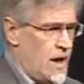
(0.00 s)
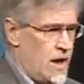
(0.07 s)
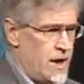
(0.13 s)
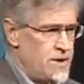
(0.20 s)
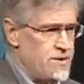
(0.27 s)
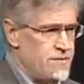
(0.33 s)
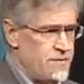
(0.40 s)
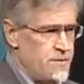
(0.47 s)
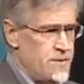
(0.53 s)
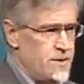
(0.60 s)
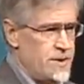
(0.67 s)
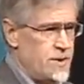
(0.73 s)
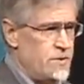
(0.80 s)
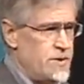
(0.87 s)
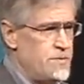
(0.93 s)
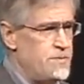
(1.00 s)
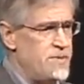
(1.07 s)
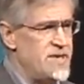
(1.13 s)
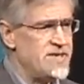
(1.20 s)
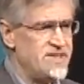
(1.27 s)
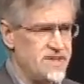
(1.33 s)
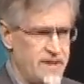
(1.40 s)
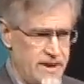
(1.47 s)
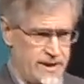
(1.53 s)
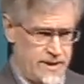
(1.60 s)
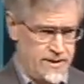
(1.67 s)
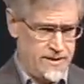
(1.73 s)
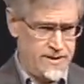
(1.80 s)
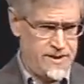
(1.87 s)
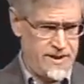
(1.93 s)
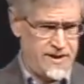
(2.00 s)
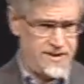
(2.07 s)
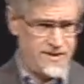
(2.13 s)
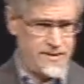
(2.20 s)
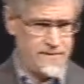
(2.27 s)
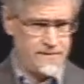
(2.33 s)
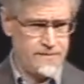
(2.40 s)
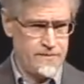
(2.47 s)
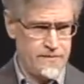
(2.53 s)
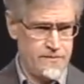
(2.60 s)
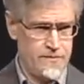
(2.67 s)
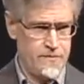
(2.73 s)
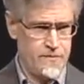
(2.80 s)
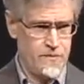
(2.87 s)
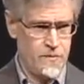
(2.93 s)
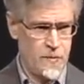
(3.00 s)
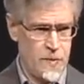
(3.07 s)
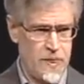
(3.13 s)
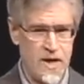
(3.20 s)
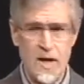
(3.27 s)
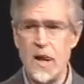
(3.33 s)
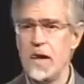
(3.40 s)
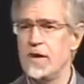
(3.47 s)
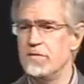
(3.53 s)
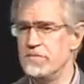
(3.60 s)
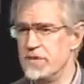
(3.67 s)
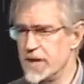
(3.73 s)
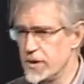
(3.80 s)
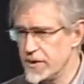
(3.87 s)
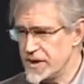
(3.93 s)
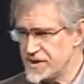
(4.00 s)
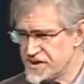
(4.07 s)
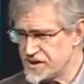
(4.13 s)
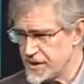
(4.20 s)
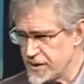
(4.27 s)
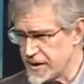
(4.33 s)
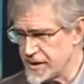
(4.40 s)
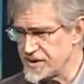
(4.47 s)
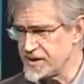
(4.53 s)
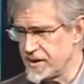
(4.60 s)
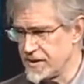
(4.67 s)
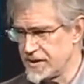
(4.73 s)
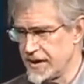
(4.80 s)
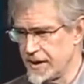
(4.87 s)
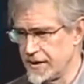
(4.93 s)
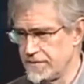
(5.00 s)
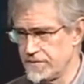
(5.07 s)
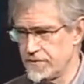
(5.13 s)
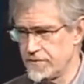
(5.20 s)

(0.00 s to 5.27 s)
Are you familiar with bee sting allergies? Very serious, aren't they?